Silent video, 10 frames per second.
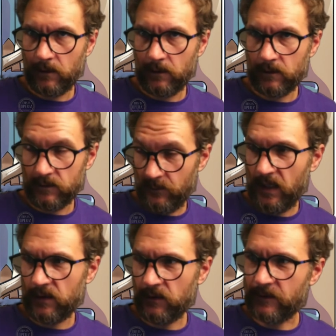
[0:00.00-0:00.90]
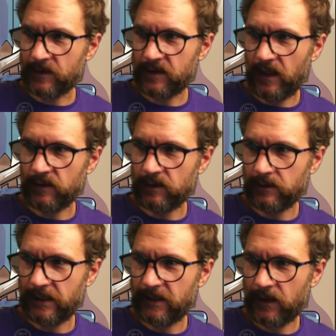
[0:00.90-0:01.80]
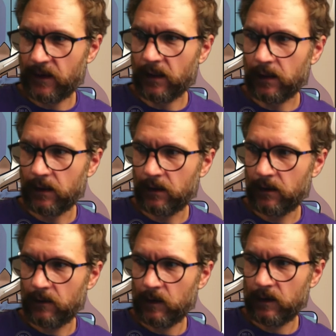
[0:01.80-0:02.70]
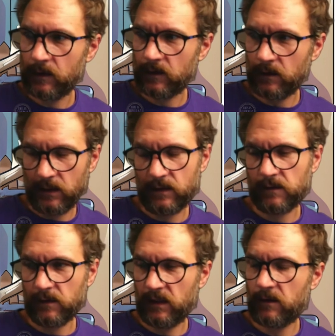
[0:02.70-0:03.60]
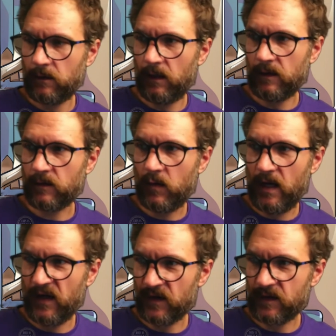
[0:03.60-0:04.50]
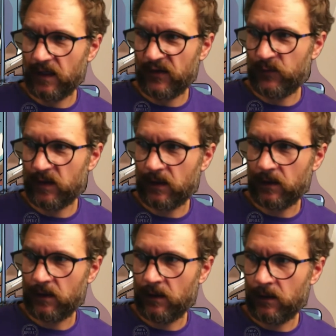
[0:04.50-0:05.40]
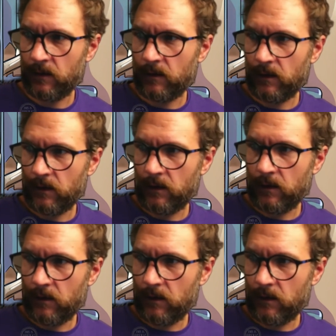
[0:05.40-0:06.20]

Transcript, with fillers: there's metal in the sound already, I think. So it's it's on the quieter side, but. Yeah.